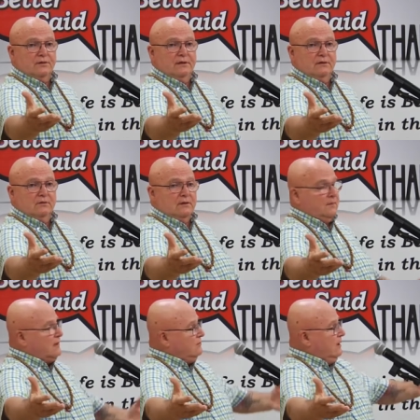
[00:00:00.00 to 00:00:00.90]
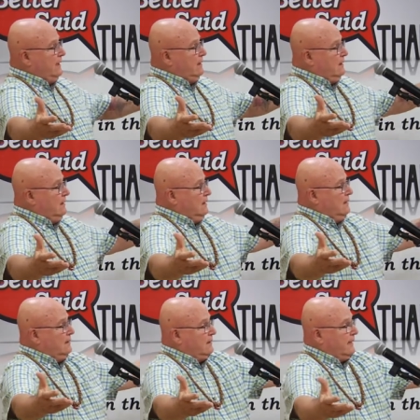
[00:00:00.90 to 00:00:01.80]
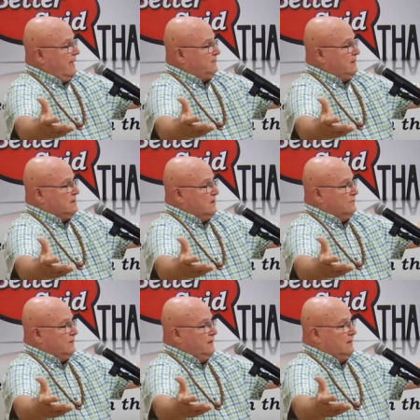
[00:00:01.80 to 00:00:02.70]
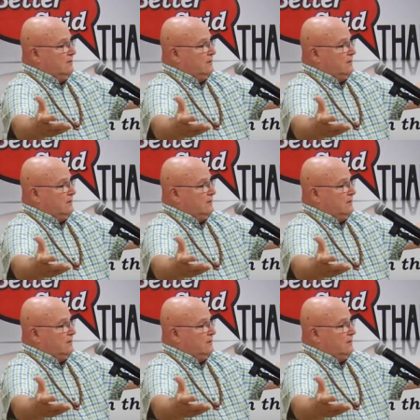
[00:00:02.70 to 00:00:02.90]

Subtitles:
here on my right. The captain's over here